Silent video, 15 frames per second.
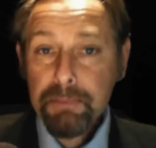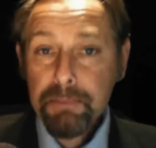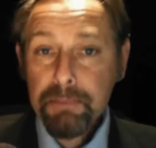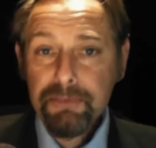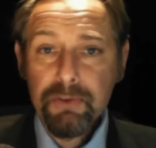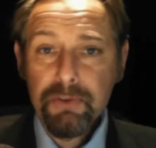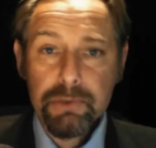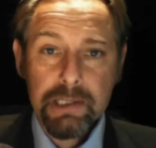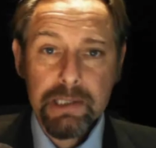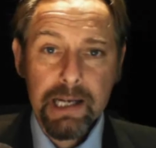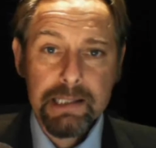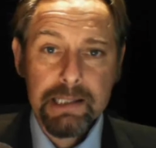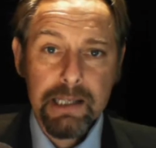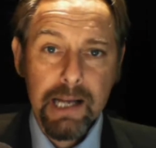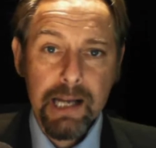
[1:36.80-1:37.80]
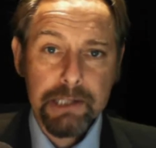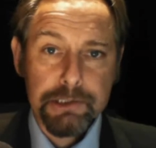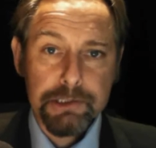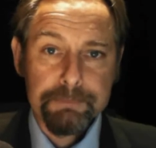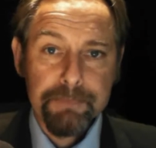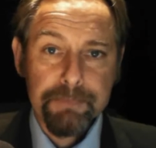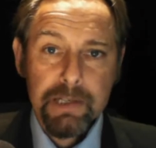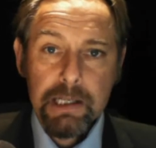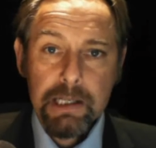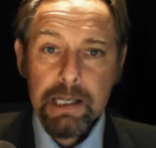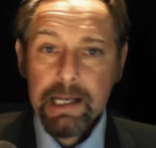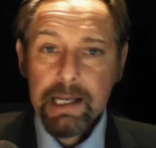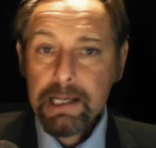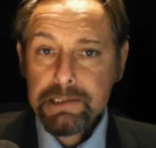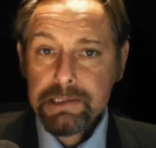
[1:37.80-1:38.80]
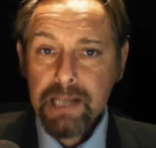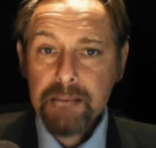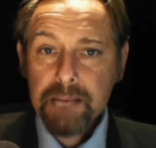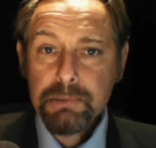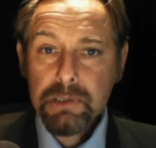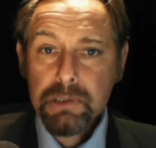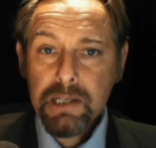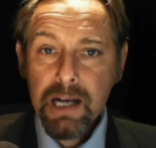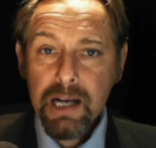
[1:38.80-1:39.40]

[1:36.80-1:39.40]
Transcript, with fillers: before the next election. He has tabled an,